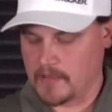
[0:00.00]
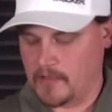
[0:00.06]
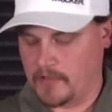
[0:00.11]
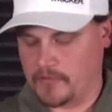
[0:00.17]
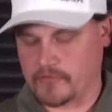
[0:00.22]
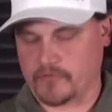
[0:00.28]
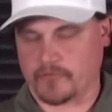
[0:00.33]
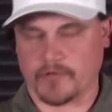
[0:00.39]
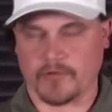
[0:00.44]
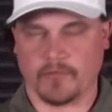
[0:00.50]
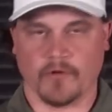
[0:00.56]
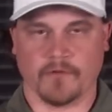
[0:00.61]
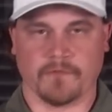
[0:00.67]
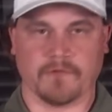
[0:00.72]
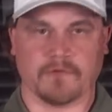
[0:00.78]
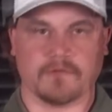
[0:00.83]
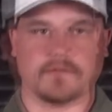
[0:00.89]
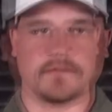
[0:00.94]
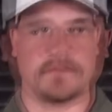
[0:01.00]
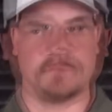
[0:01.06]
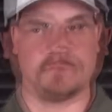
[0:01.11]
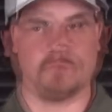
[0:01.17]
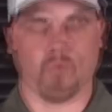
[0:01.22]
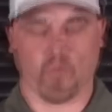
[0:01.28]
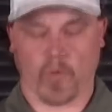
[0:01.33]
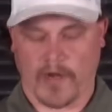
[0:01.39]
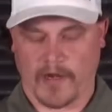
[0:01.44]
here's three woofers
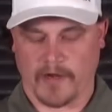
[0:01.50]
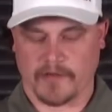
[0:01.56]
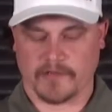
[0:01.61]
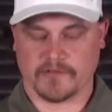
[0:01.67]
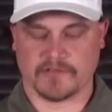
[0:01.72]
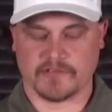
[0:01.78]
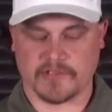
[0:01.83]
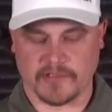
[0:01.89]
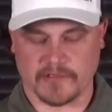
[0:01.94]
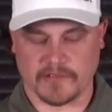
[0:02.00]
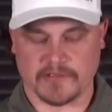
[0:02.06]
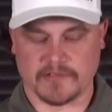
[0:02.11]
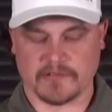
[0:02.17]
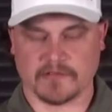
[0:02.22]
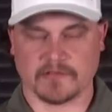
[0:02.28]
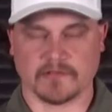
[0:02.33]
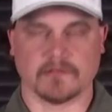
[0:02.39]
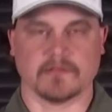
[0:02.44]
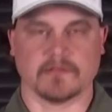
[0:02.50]
wired in series.